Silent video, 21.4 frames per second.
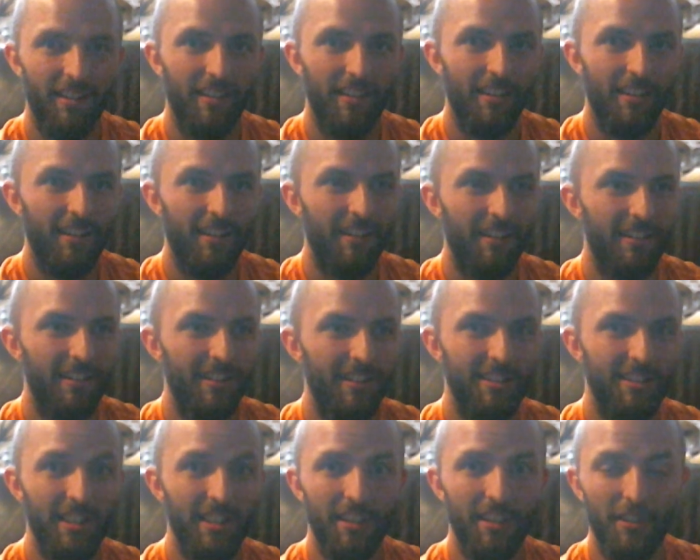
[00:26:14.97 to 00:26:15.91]
get a
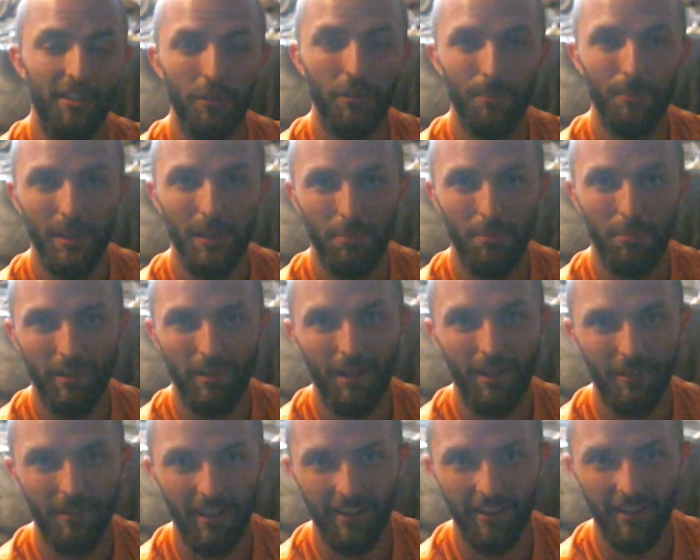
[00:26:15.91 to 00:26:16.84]
variety of different
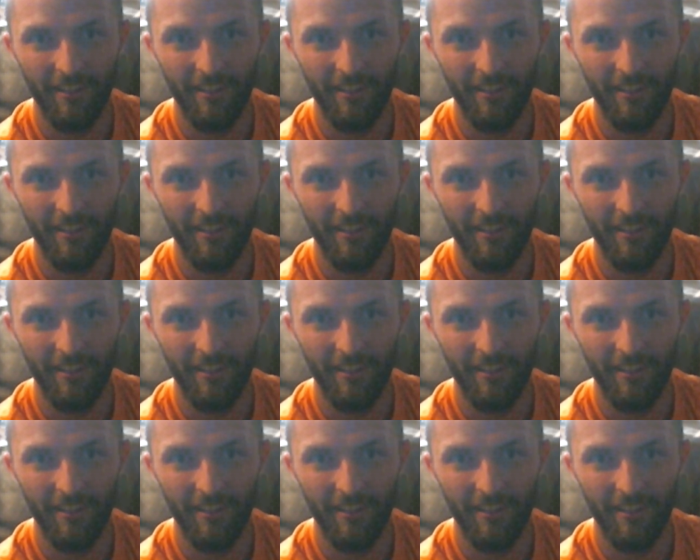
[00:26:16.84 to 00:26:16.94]
answers.